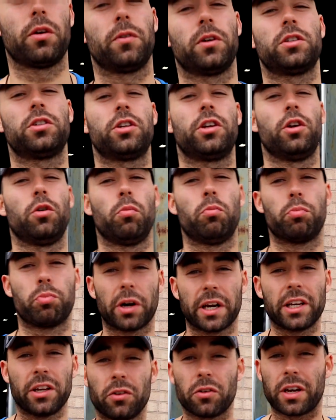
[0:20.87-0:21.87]
Richie Q,
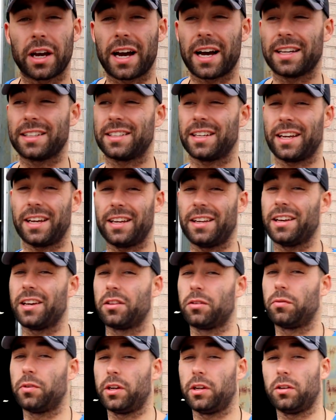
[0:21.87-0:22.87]
bringing you guys
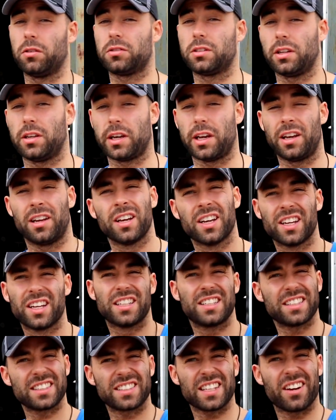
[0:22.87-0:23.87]
another video today.
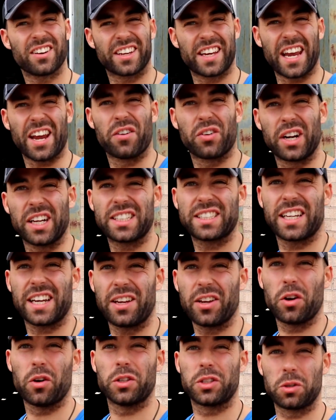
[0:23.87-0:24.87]
Does it sound gay when I say
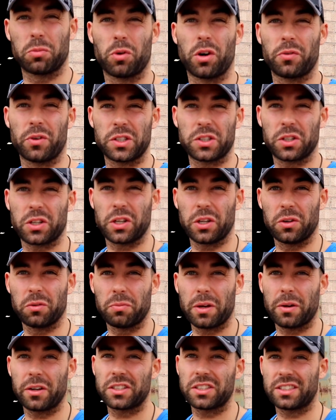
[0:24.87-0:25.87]
yo? It's your boy Richie Q.
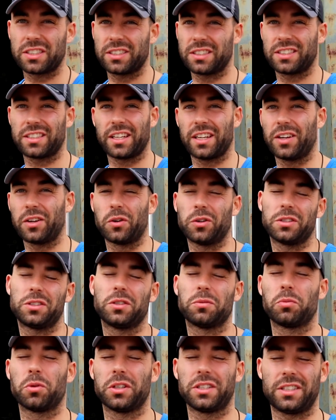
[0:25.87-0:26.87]
Maybe I should just say yo.
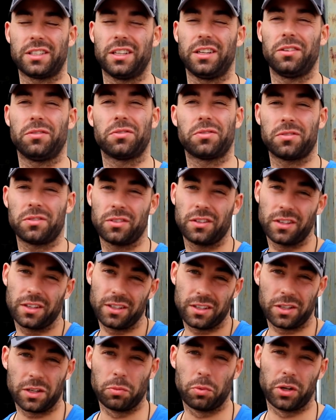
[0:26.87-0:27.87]
It's your boy Steve.
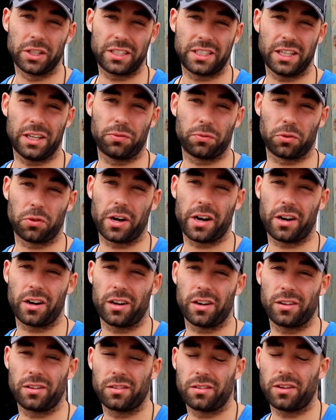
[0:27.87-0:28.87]
Your boy Steve
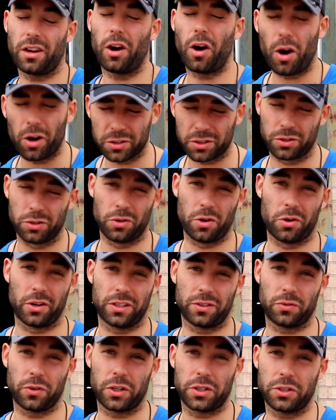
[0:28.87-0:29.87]
Ferreira, also known
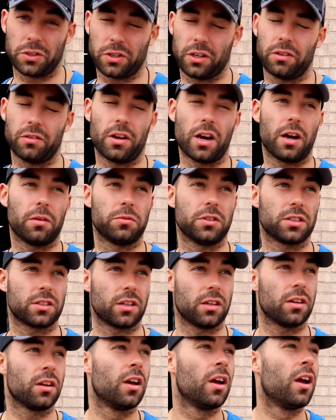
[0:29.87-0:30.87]
as Richie Q. No, I'm just
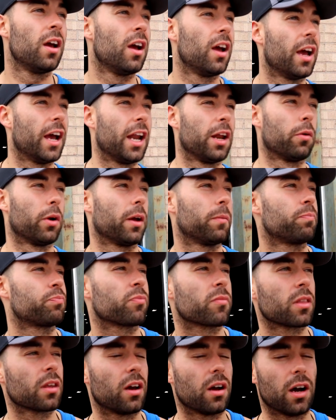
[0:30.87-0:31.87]
kidding. Anyway,
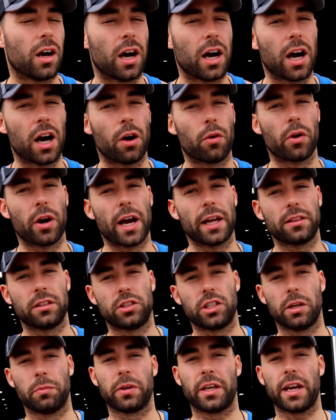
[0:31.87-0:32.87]
we're at
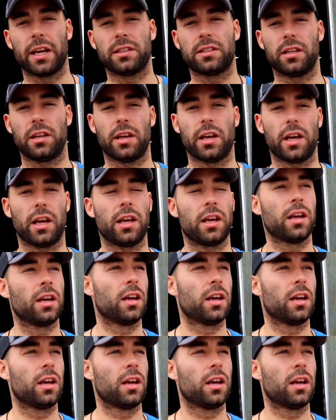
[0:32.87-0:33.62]
the gym again today.